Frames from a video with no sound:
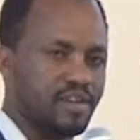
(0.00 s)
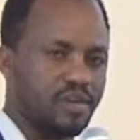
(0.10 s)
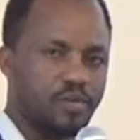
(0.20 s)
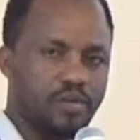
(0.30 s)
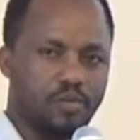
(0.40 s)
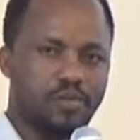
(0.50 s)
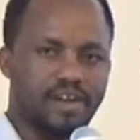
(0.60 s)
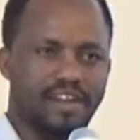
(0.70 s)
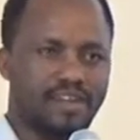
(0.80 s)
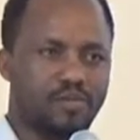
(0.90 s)
we
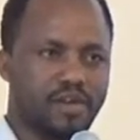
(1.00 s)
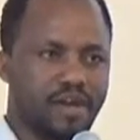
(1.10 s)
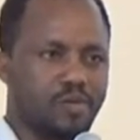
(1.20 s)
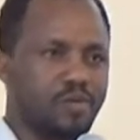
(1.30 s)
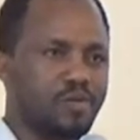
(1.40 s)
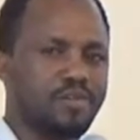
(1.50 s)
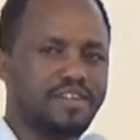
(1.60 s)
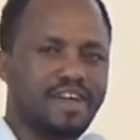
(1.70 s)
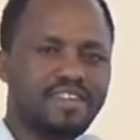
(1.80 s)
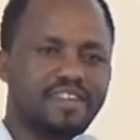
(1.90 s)
can conclude
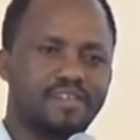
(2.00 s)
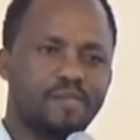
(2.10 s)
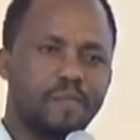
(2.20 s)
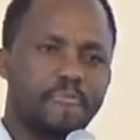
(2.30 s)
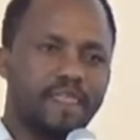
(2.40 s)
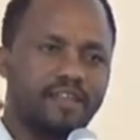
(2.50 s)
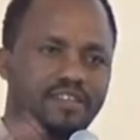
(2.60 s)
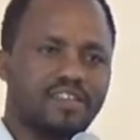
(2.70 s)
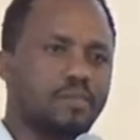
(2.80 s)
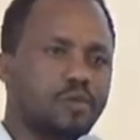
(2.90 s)
that this
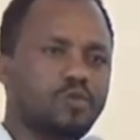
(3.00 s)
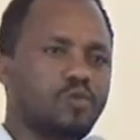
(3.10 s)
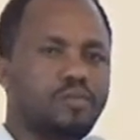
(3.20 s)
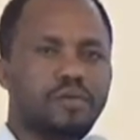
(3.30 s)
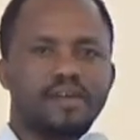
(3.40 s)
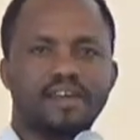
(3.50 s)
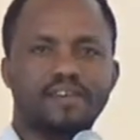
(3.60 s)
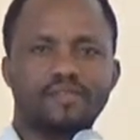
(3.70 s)
approach will be better